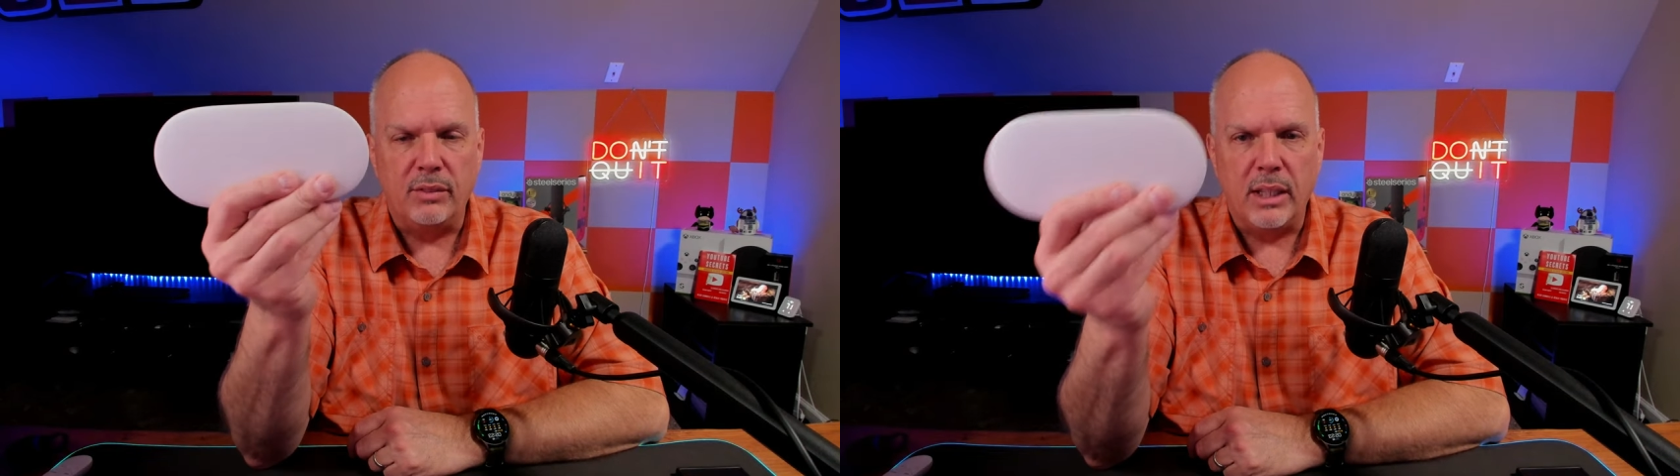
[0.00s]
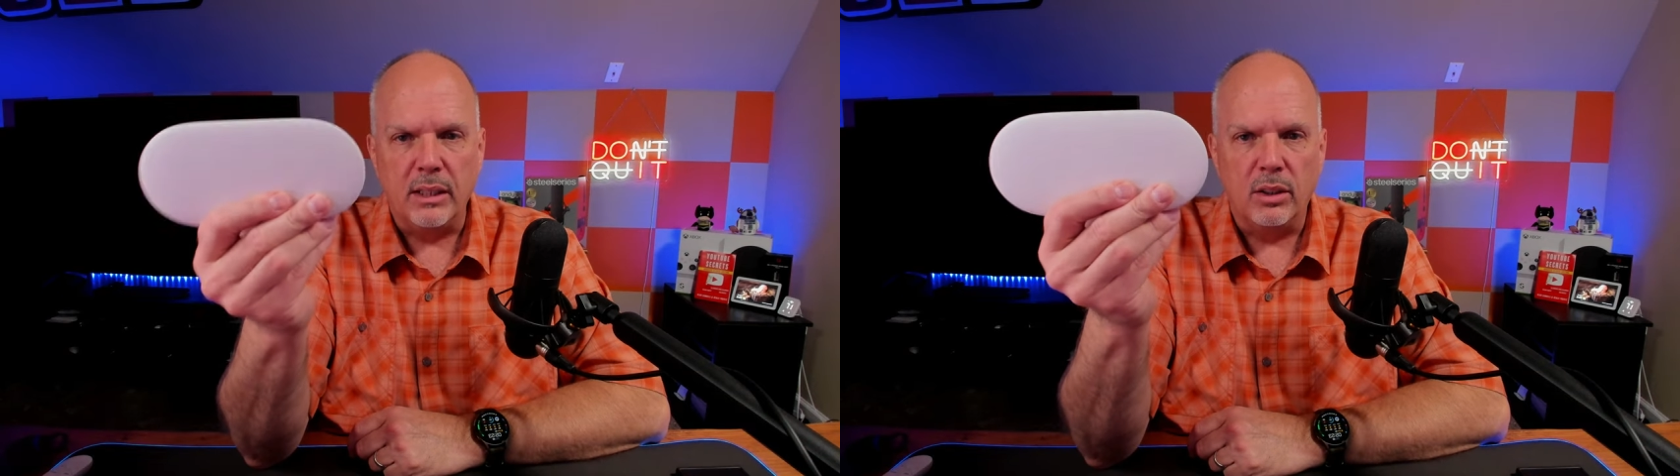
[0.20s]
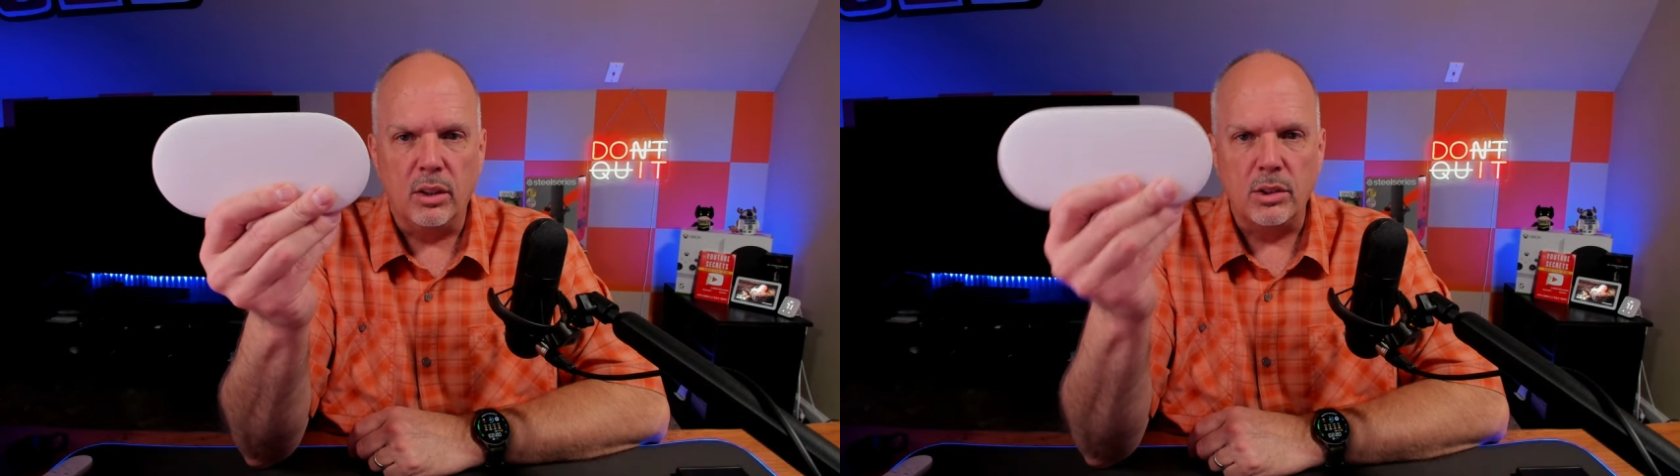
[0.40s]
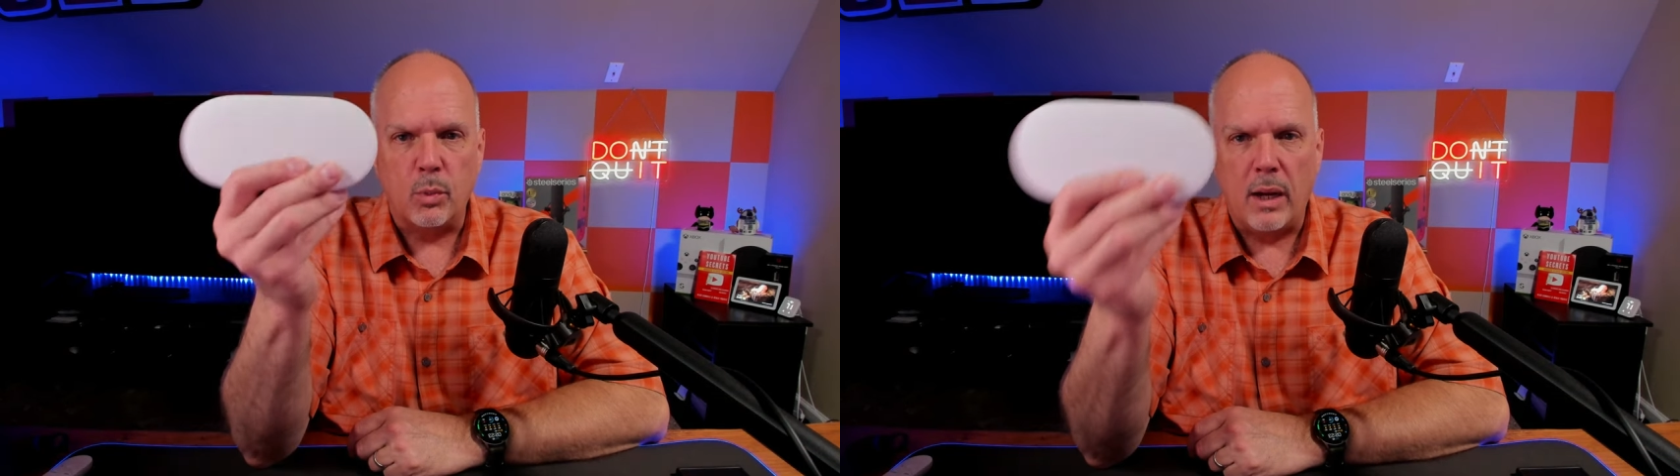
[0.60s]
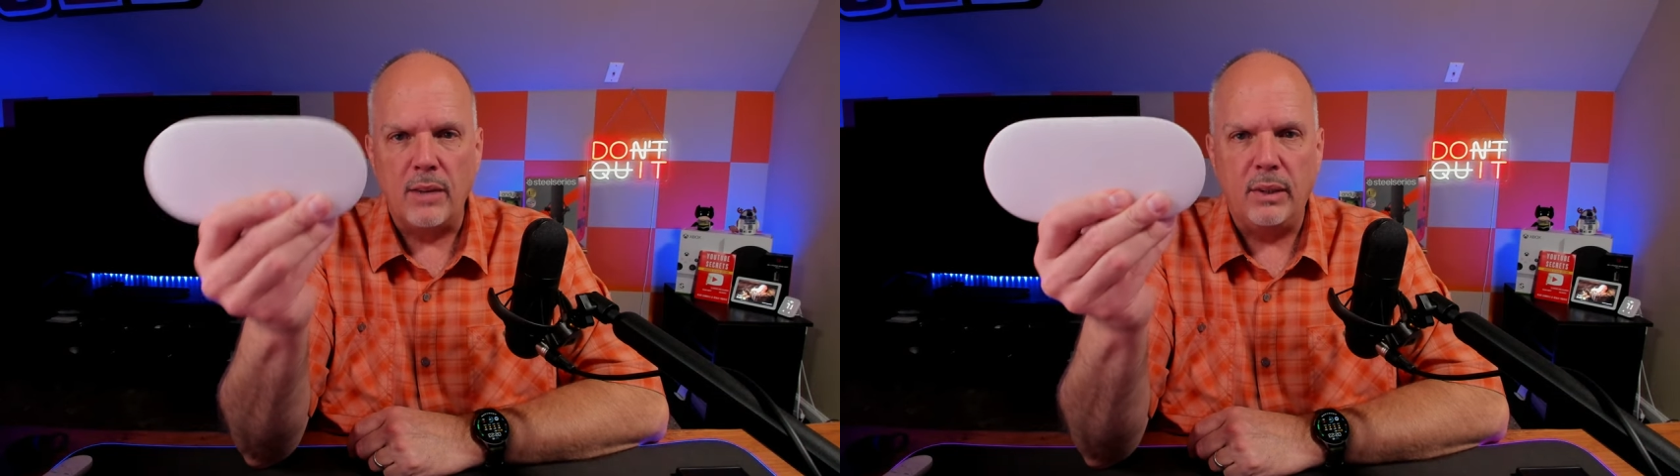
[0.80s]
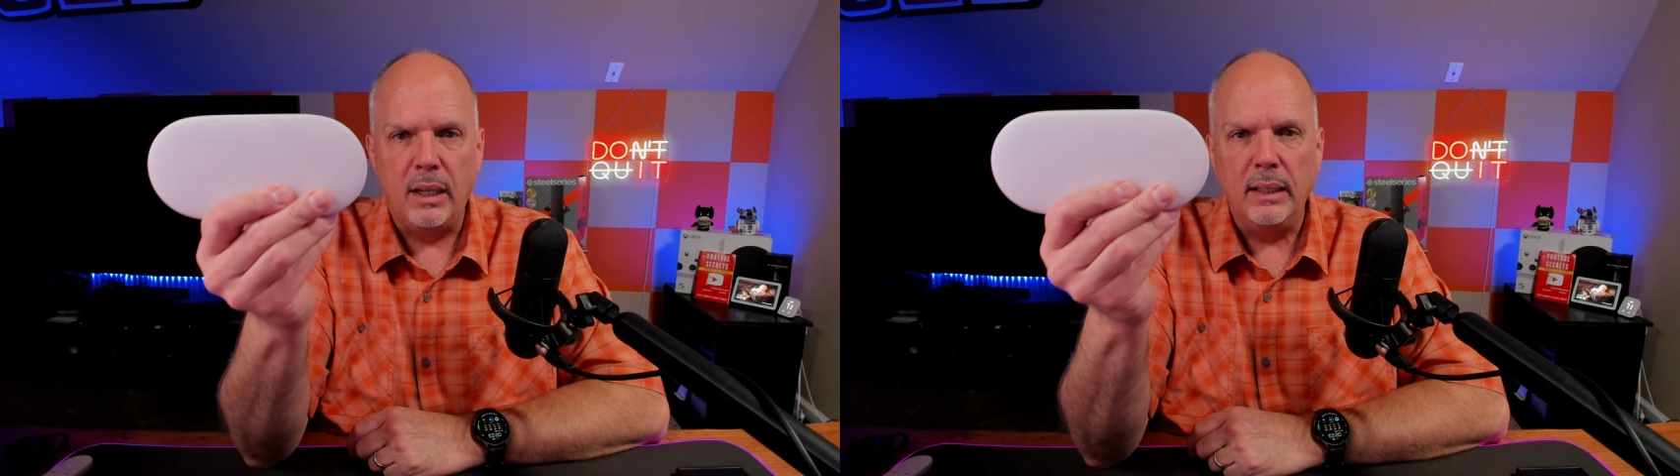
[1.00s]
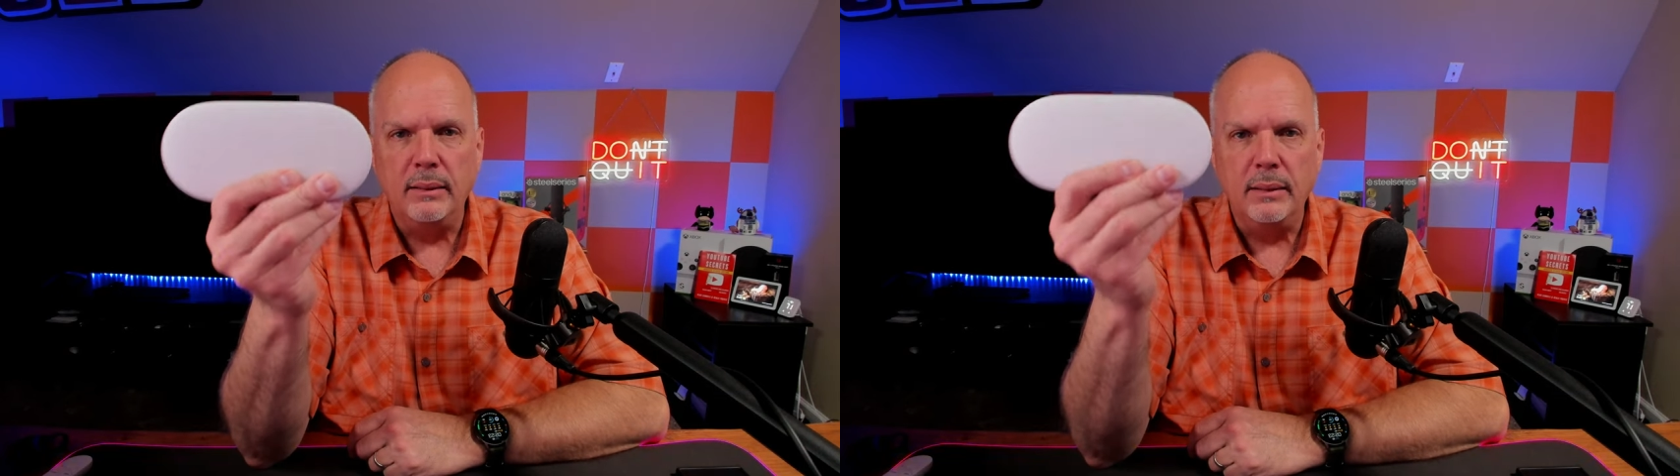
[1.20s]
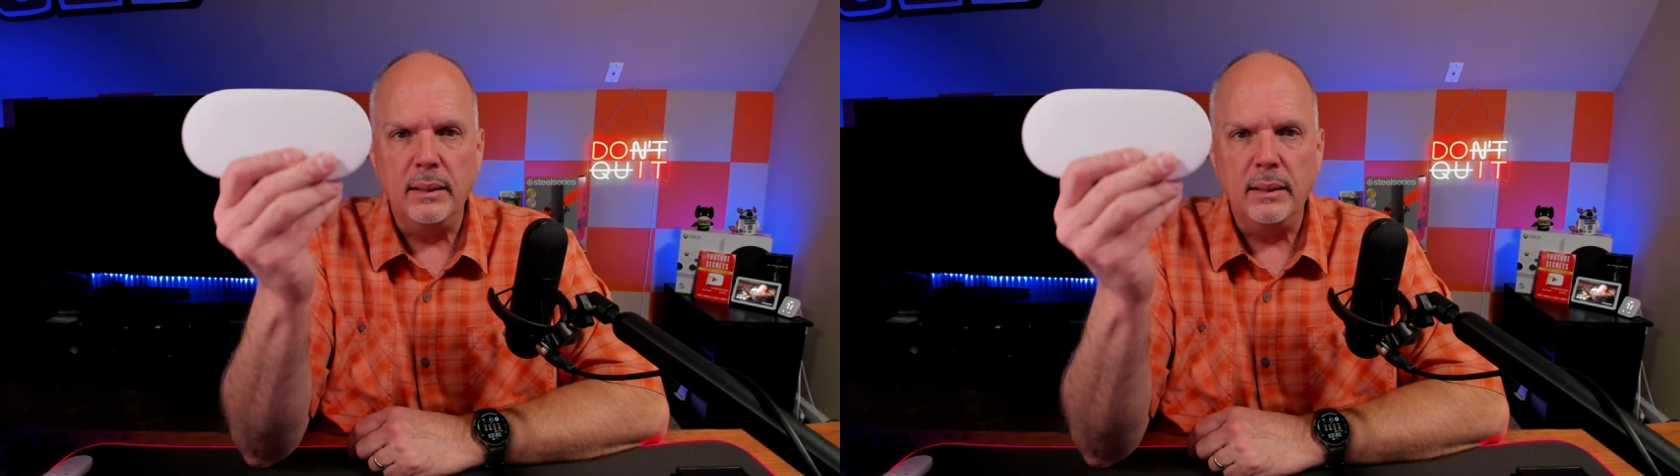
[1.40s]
gigahertz Wi-Fi.